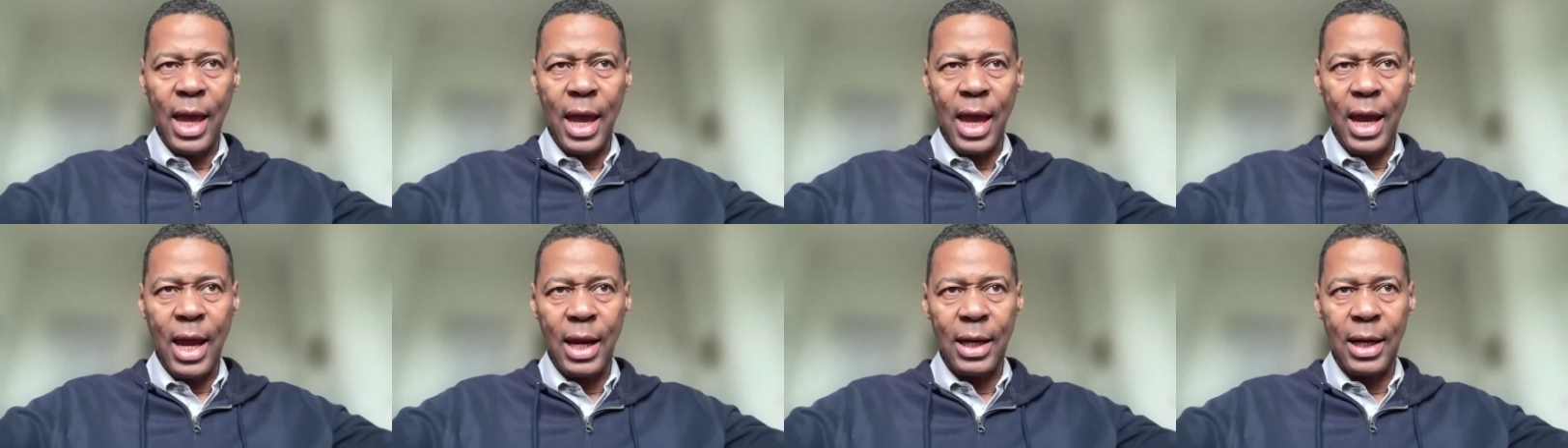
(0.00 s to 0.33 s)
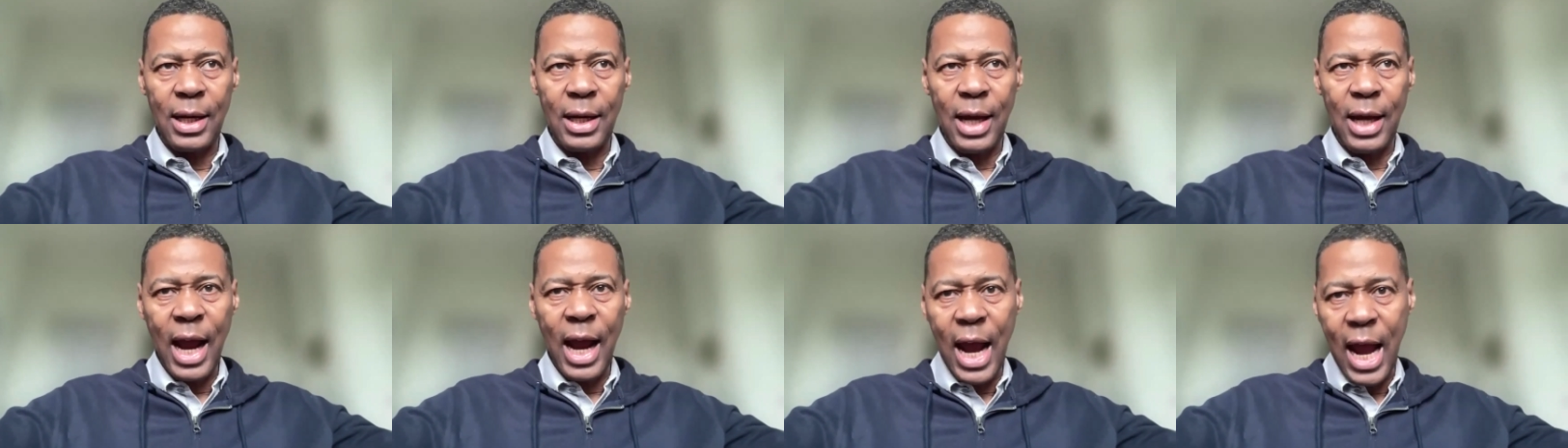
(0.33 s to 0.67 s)

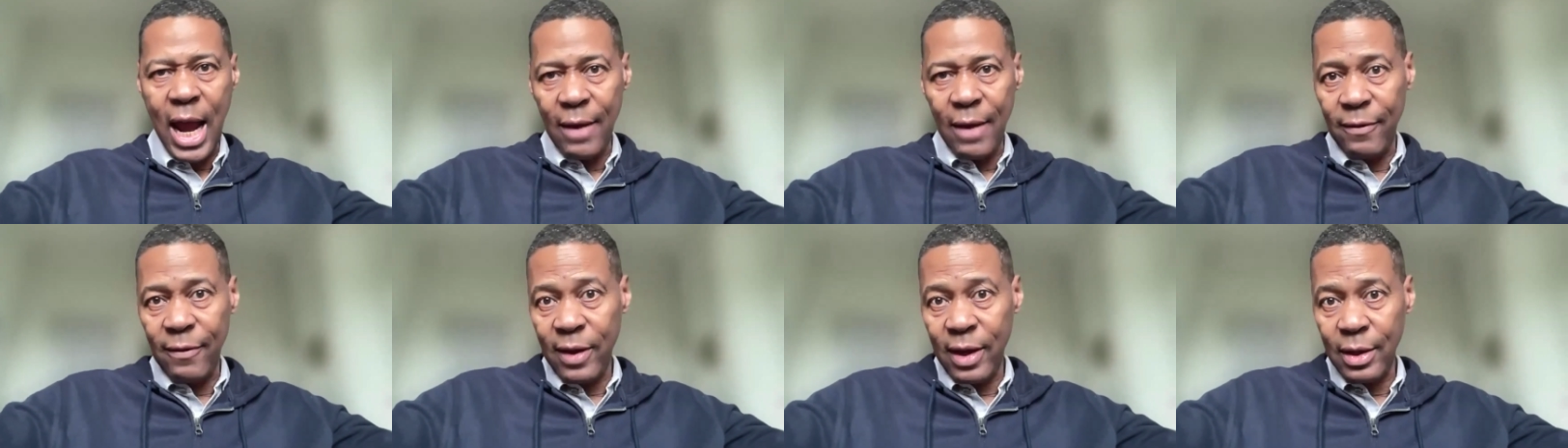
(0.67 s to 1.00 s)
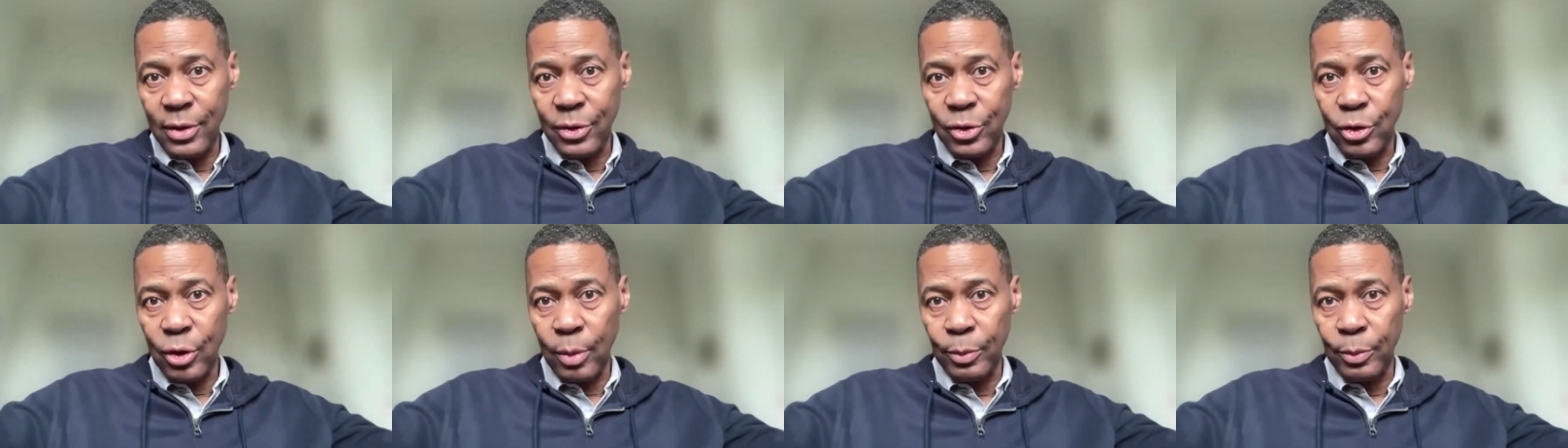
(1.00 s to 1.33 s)
and
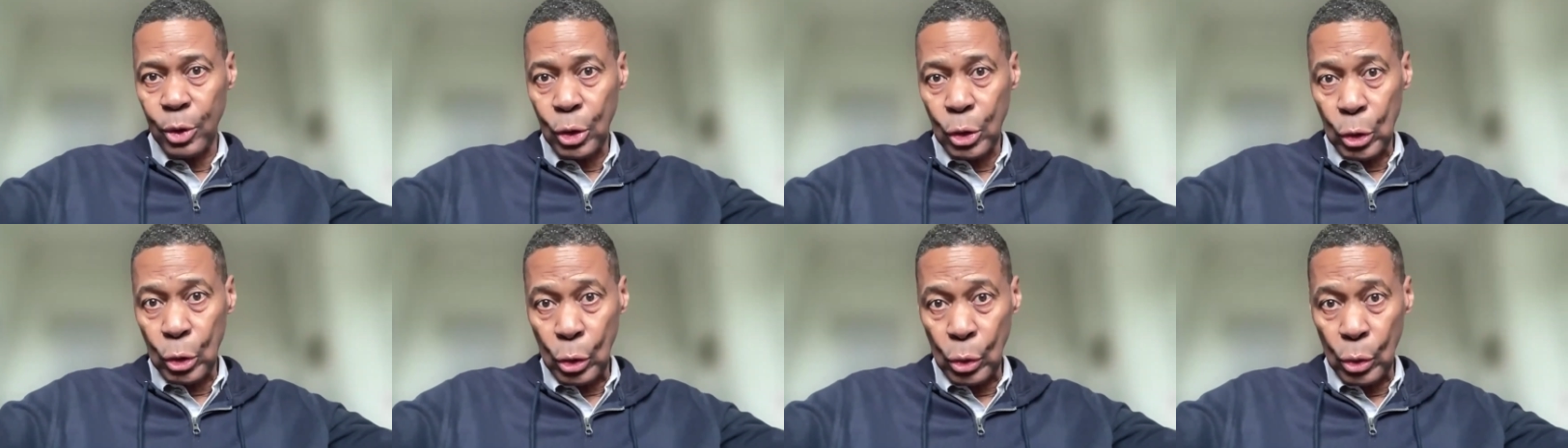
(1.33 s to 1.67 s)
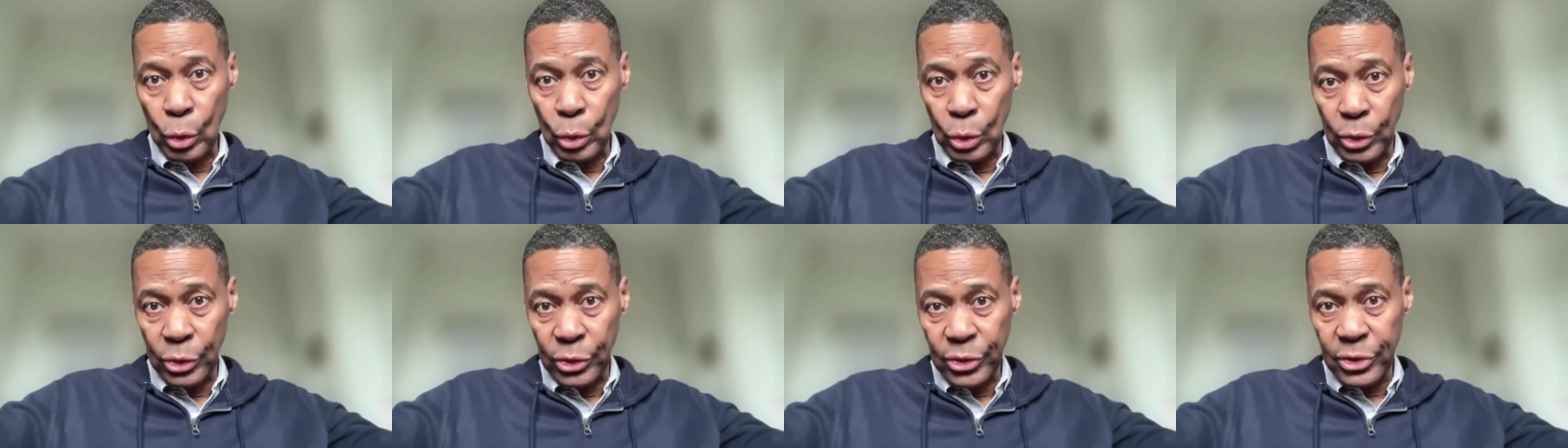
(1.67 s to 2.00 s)
having some
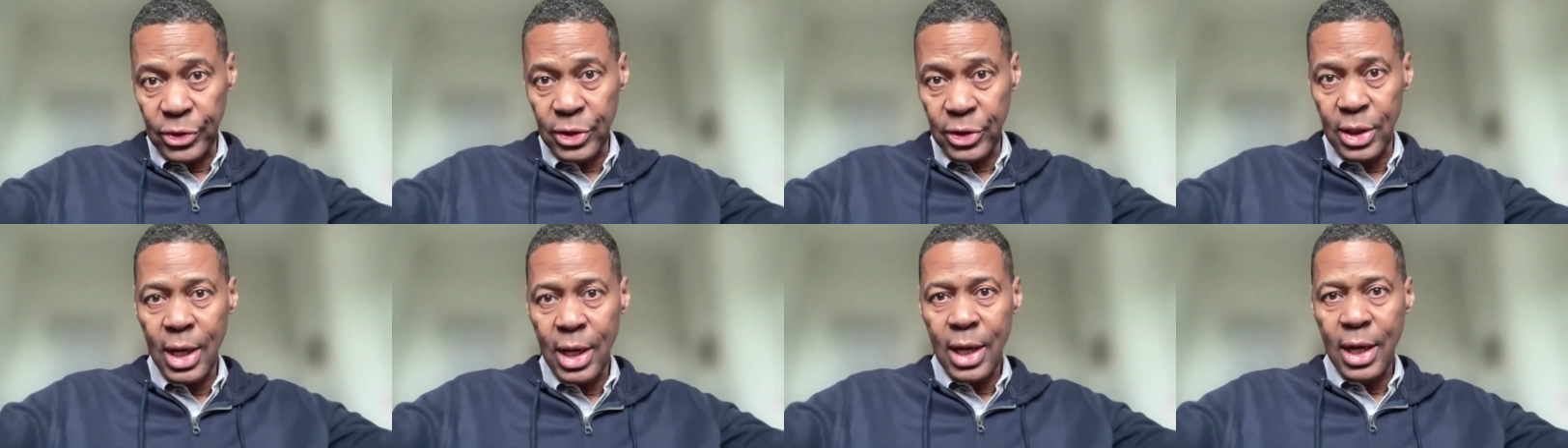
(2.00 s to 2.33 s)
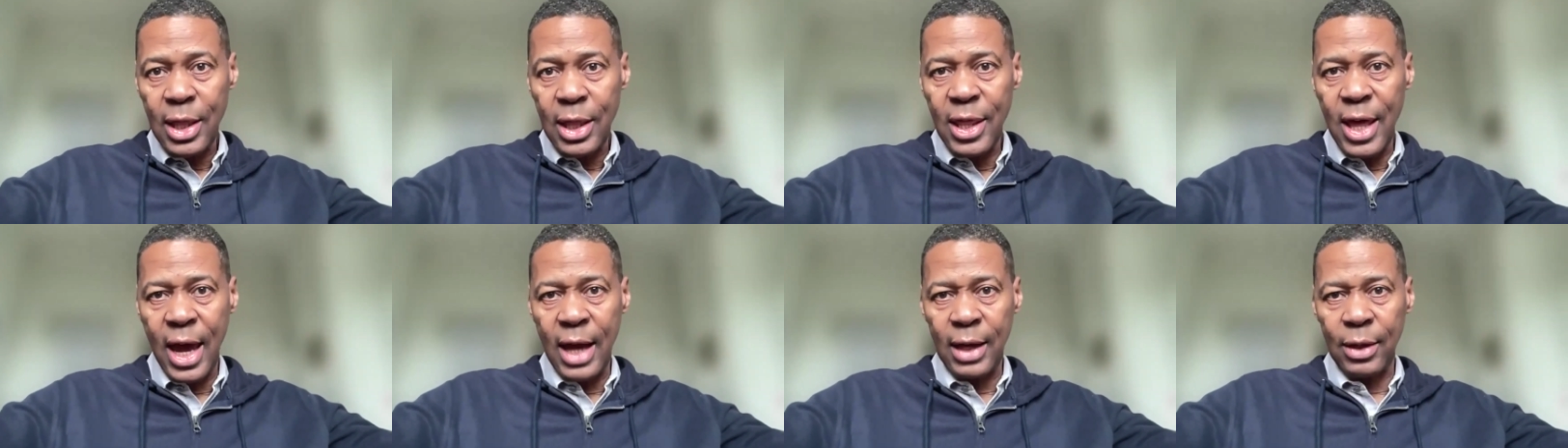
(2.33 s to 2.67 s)
tools
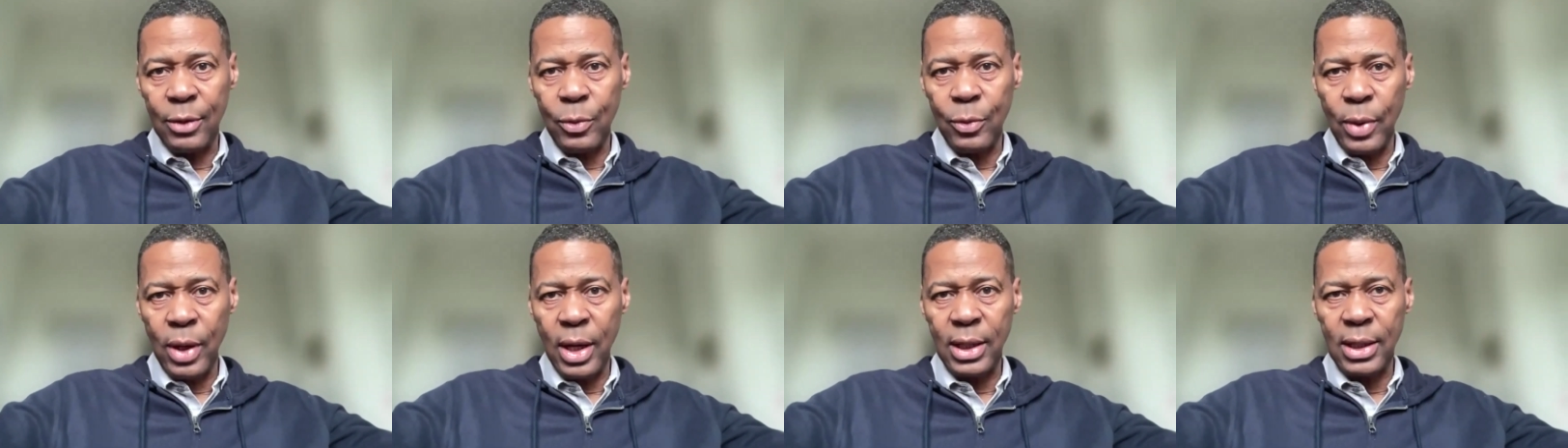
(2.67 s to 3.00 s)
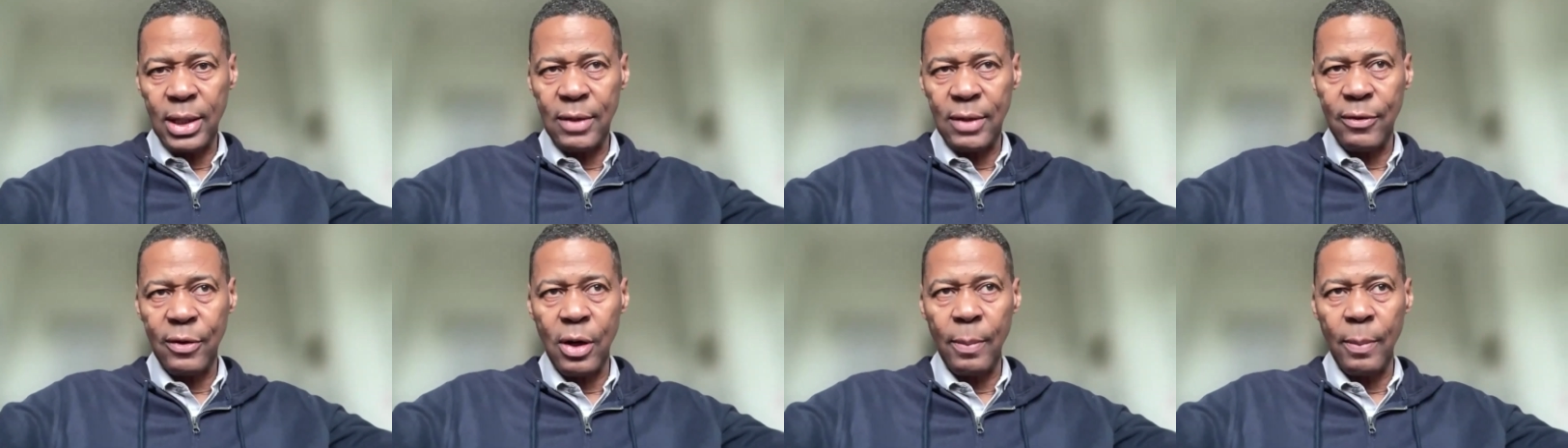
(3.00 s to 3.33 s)
that we
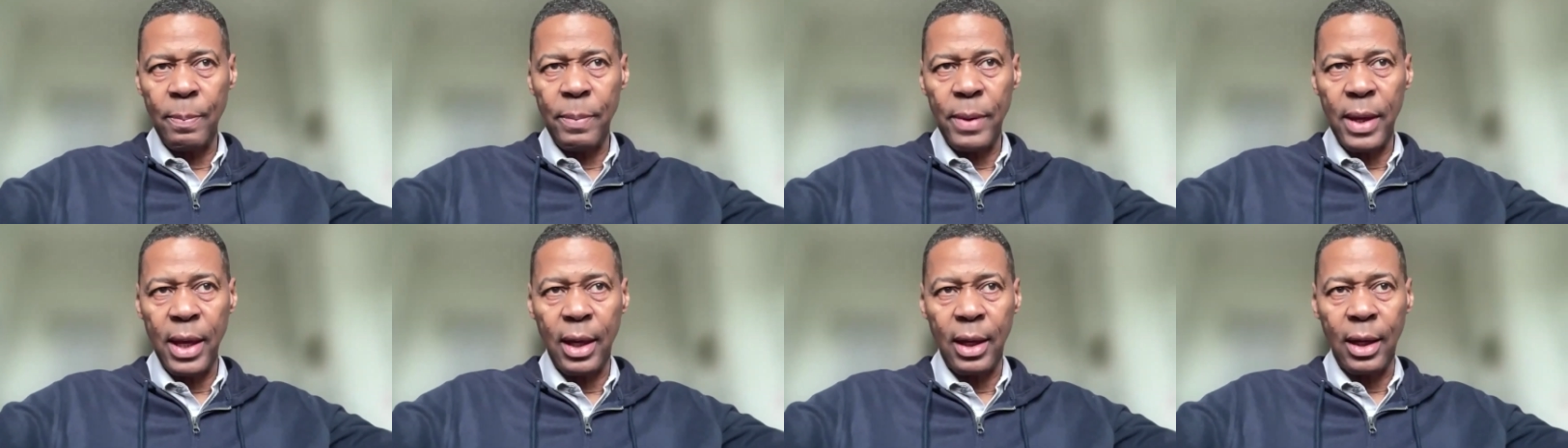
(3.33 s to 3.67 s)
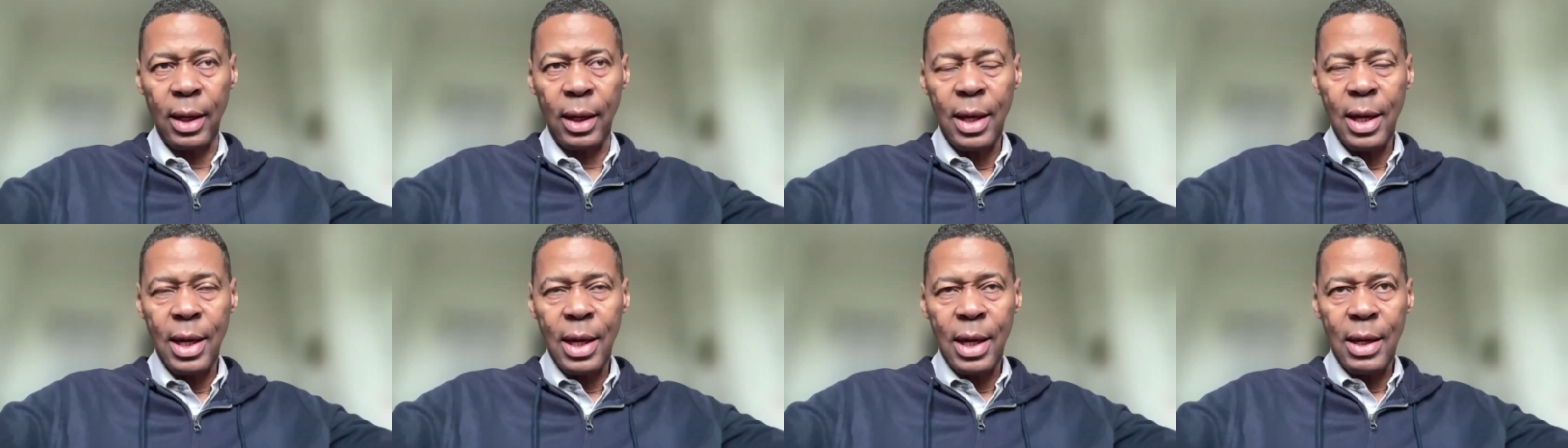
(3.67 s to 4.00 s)
are
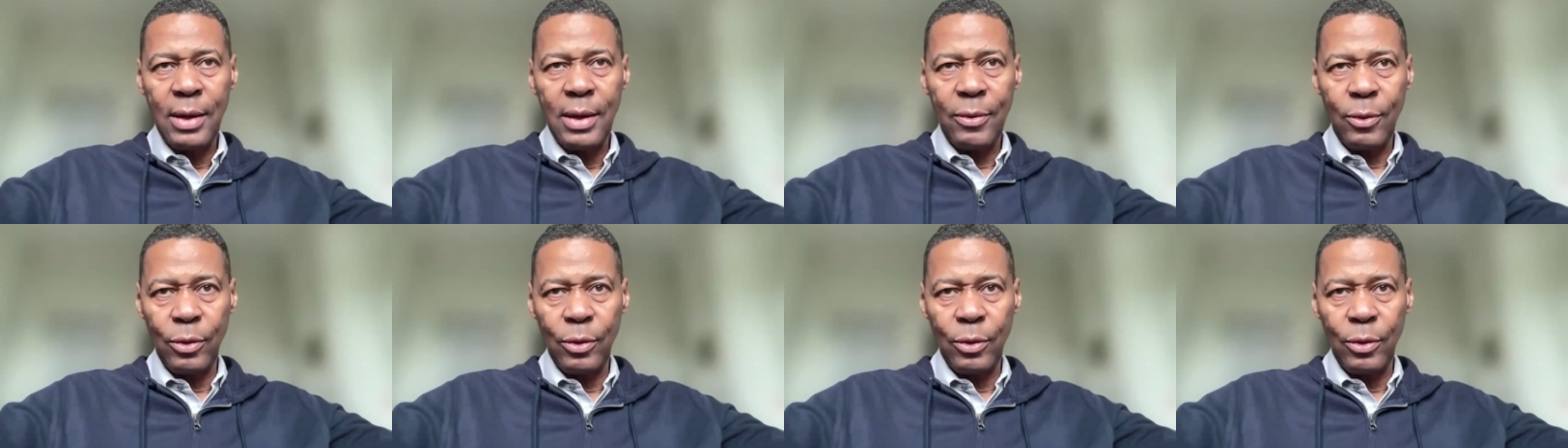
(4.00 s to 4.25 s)
developing